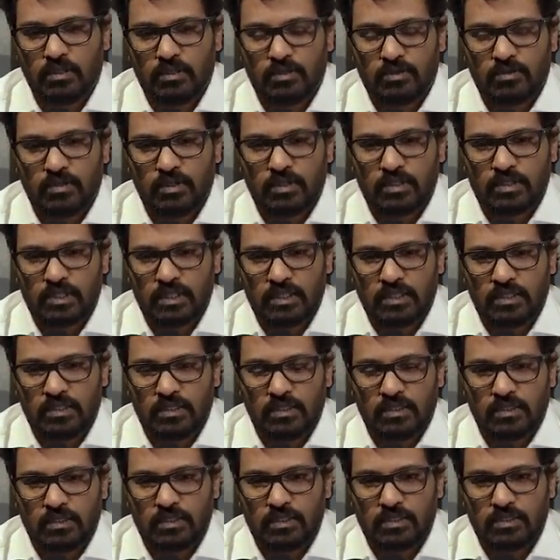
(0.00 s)
So I said
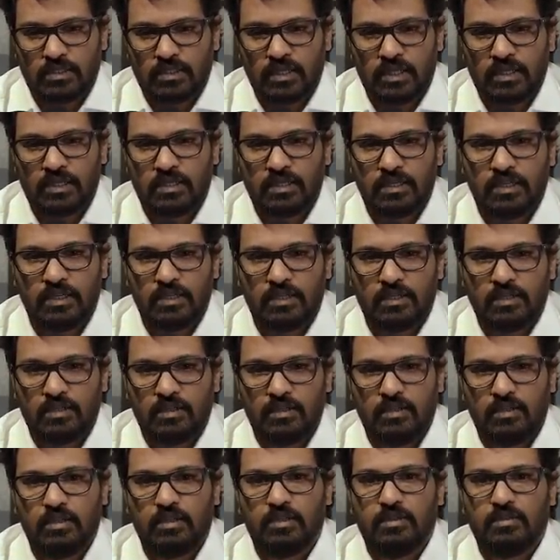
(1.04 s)
this Nike
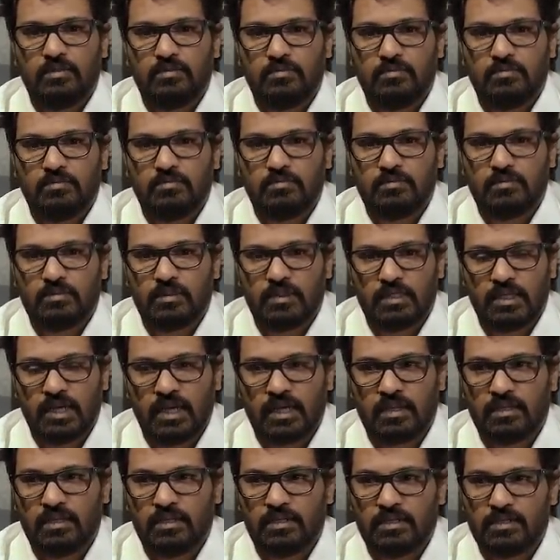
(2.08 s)

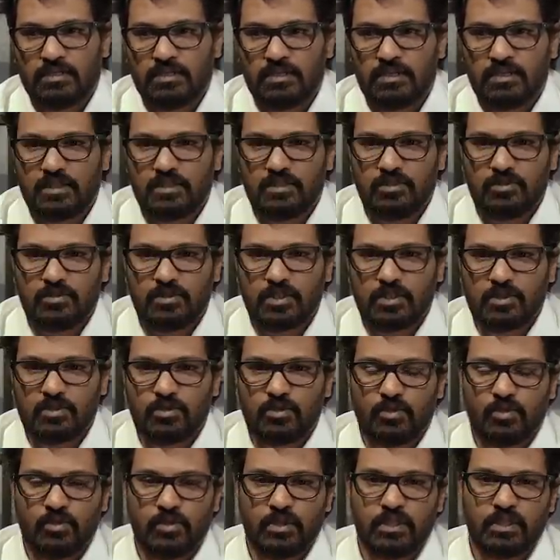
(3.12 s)
tagline is there, you know,
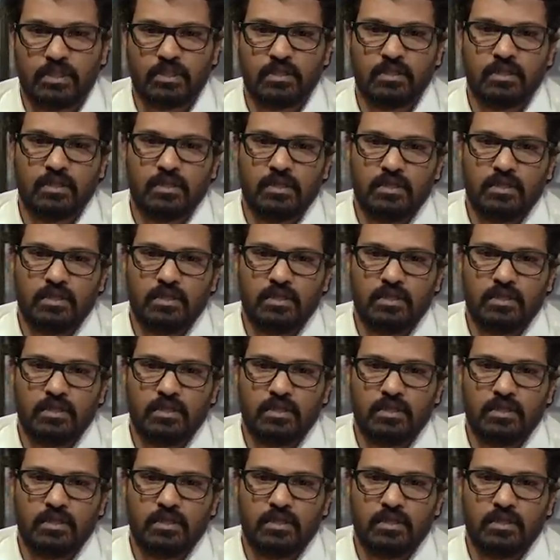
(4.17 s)
just do it.